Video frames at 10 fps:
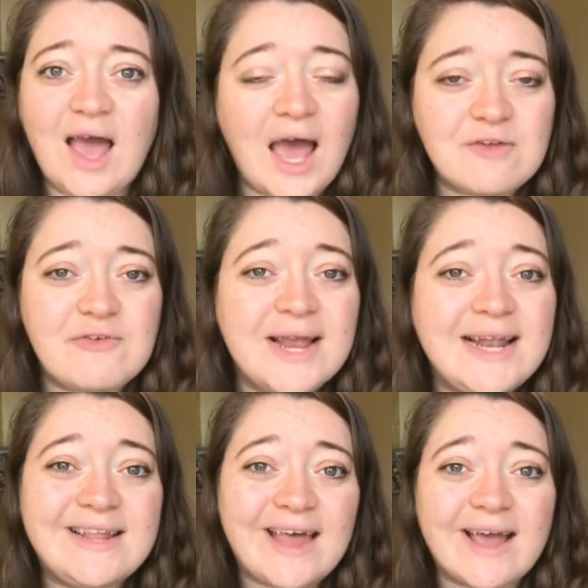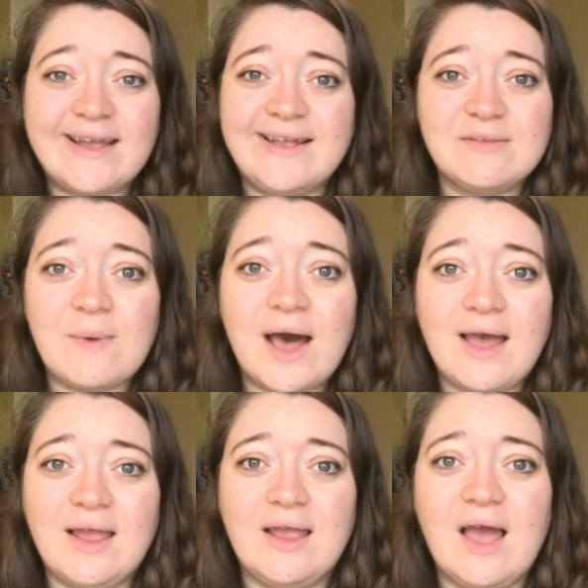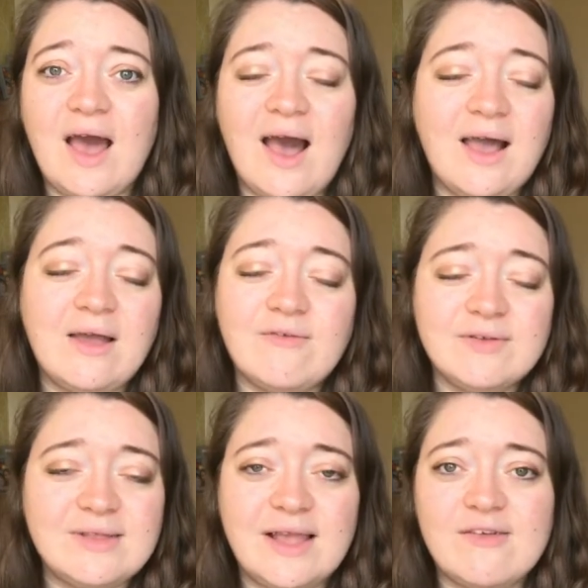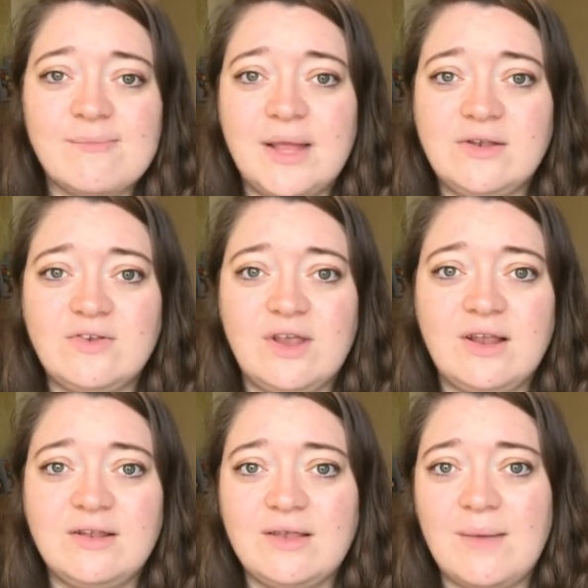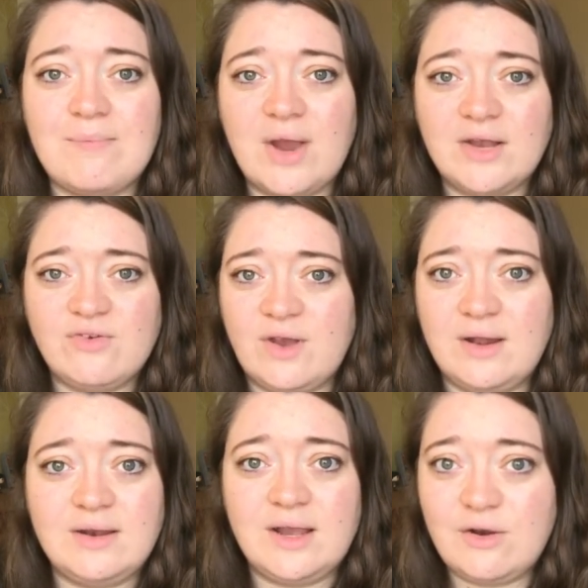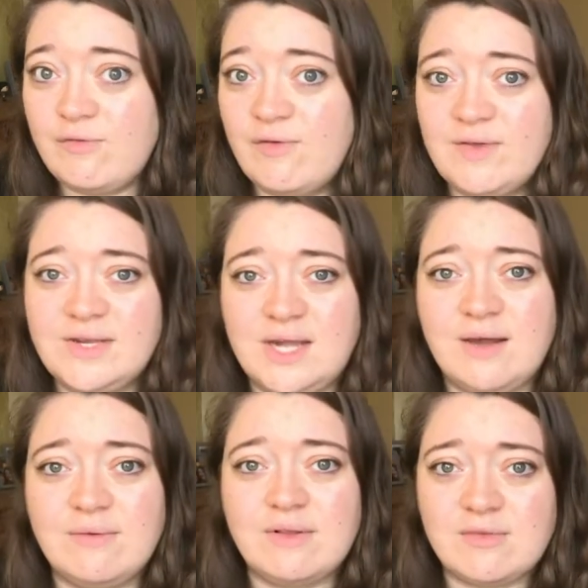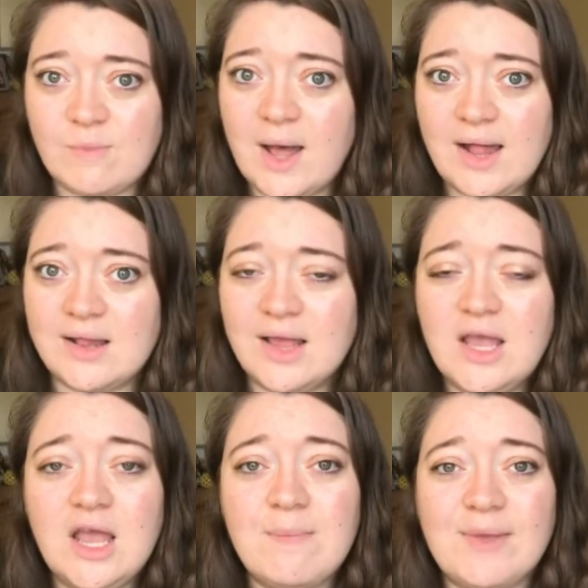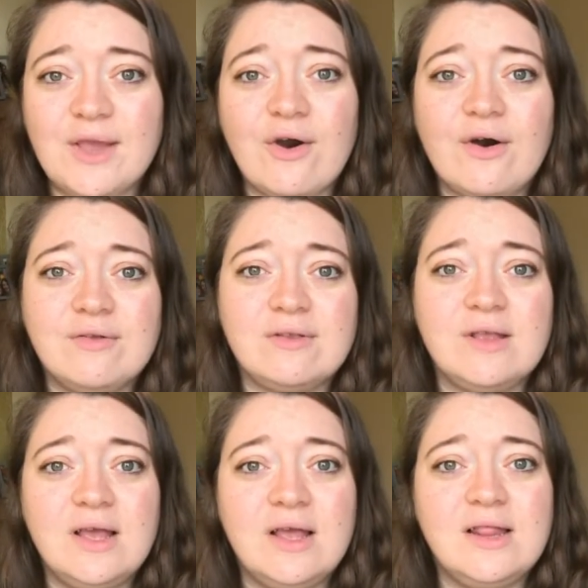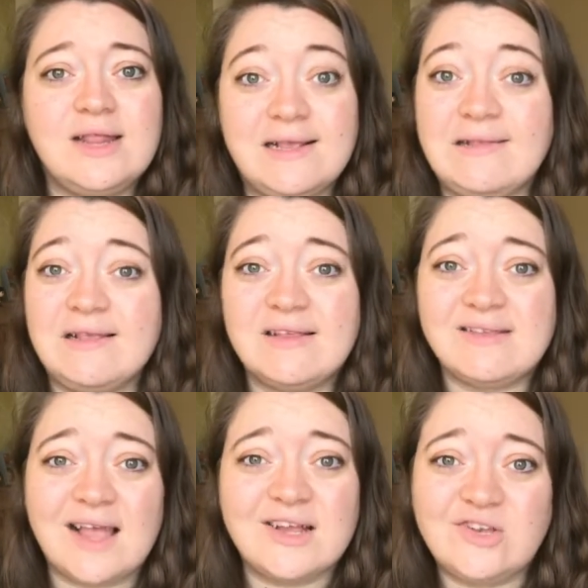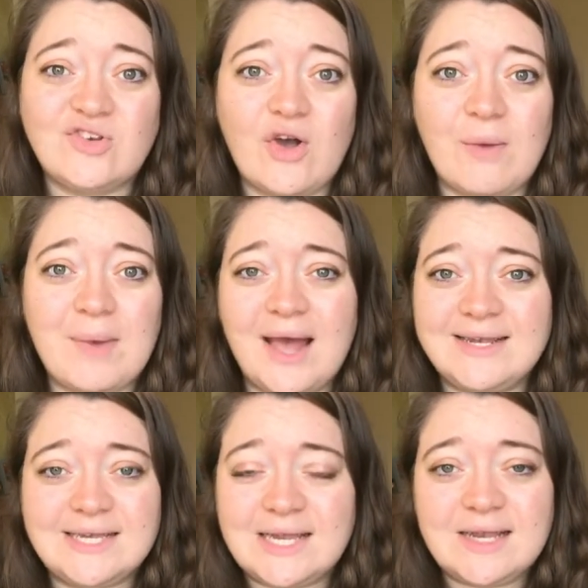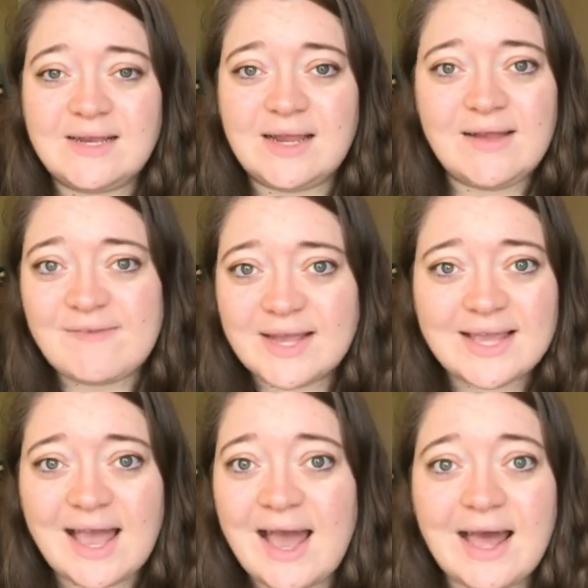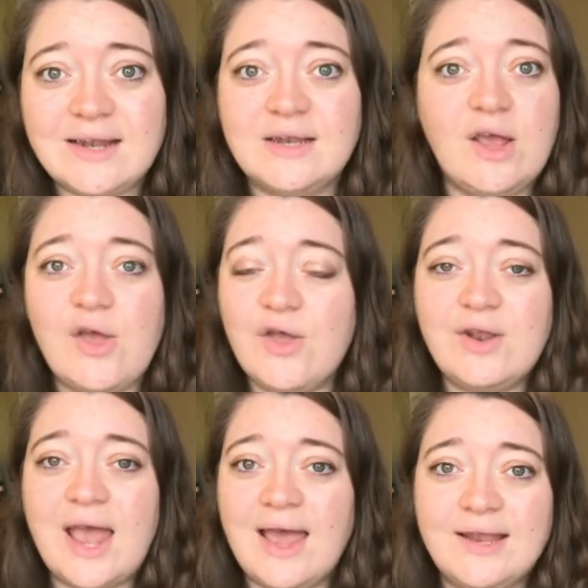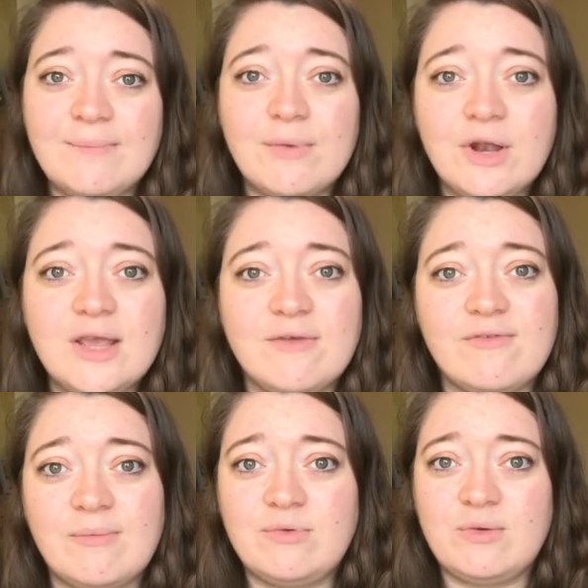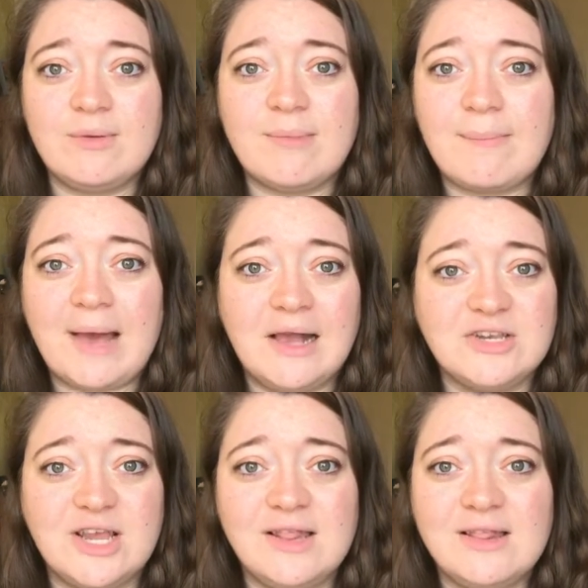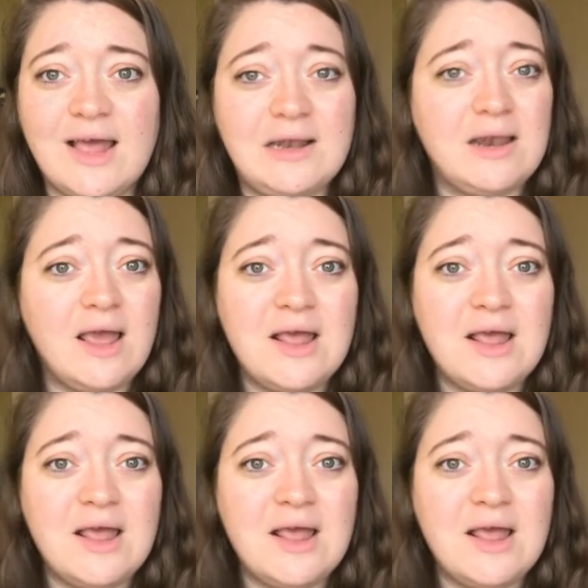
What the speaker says: And really that is why I obviously have mentioned Patreon in other videos as well, because this is a second job, and if I can earn any money from doing my passion, then